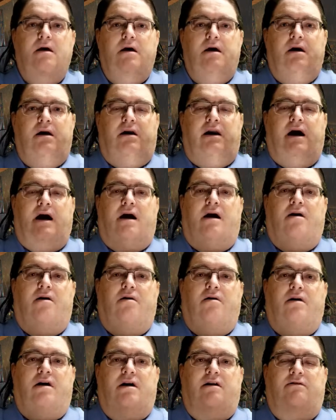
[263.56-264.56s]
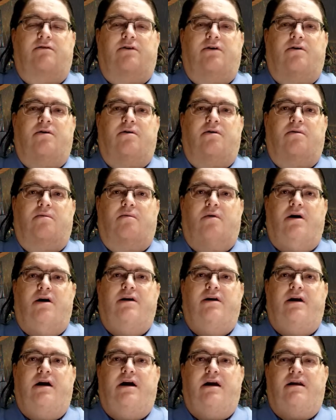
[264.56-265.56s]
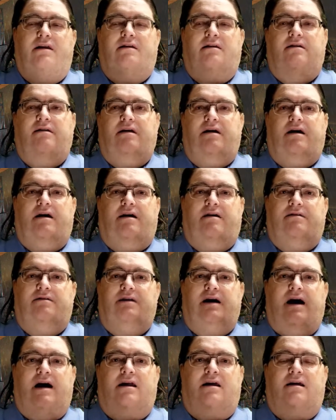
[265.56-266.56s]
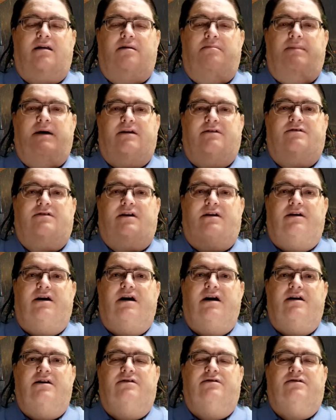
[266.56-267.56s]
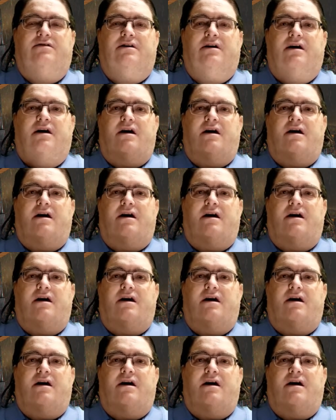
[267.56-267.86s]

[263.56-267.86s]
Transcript: Now, if you're one that not the best at dice,